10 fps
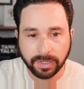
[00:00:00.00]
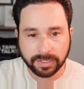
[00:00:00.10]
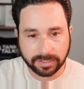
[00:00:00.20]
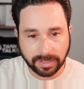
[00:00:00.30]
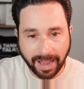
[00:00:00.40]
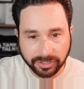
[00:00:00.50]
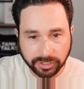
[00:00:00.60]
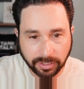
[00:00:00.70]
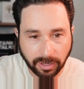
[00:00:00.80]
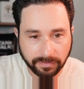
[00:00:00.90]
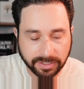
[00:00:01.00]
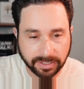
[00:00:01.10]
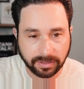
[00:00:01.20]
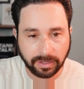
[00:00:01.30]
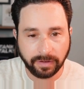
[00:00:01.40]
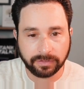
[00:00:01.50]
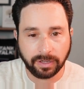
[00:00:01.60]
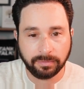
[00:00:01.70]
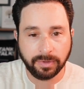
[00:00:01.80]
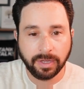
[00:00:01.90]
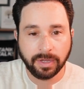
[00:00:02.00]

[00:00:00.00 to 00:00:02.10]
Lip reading: slashing, obviously, the lifetime,